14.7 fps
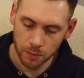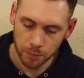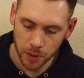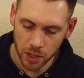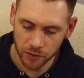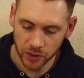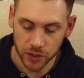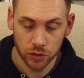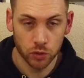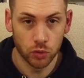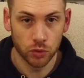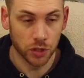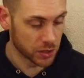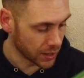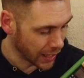Perfect, all
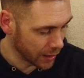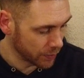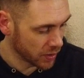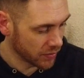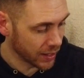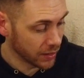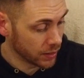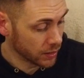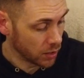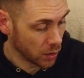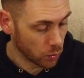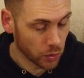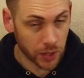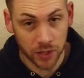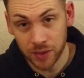good. Happy with that. I
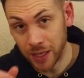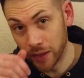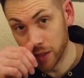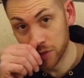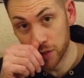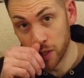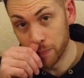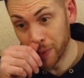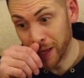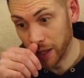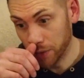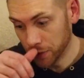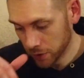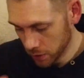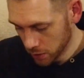wanted that, was only
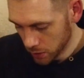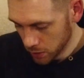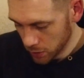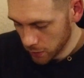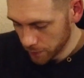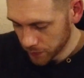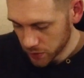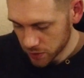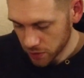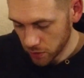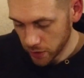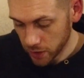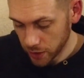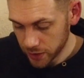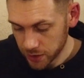£1. So
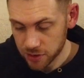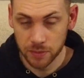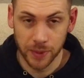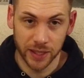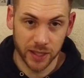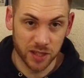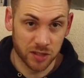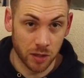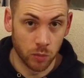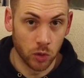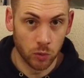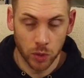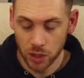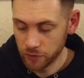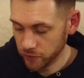although I need to make it
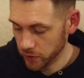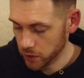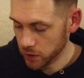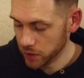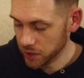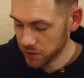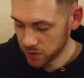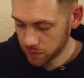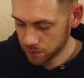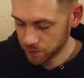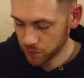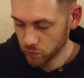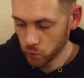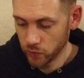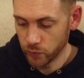somewhat worth it, at least
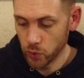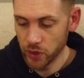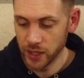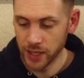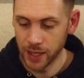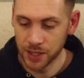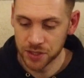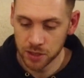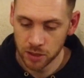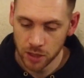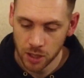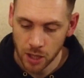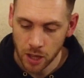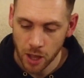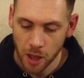with what they had,
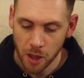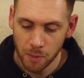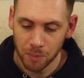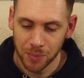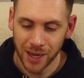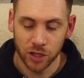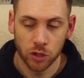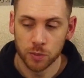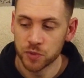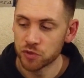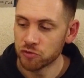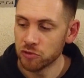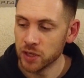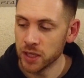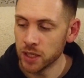somewhat worth it. Black Ops
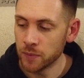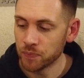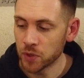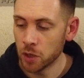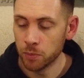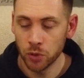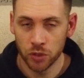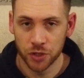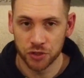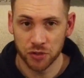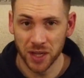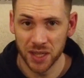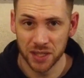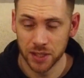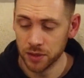3, what they had
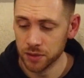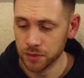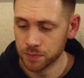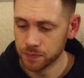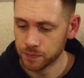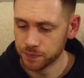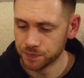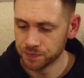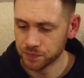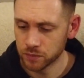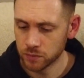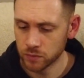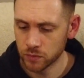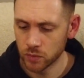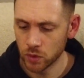trade in. Black
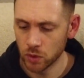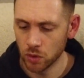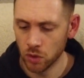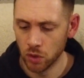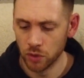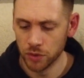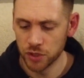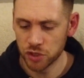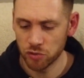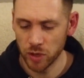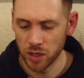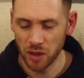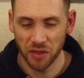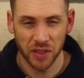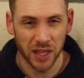Ops 3 on the
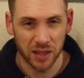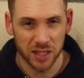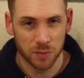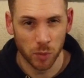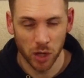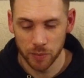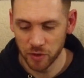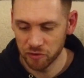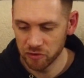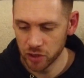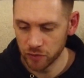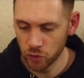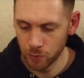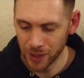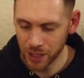screen. I think this might be
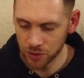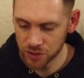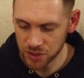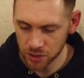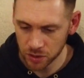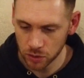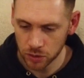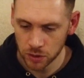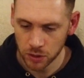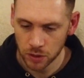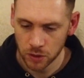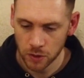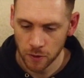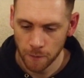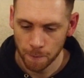£3 or £4 still on the
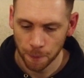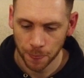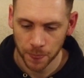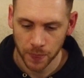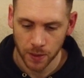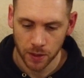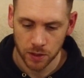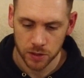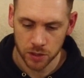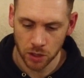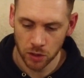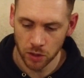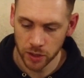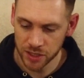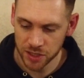screen. I think this might be £3 or £4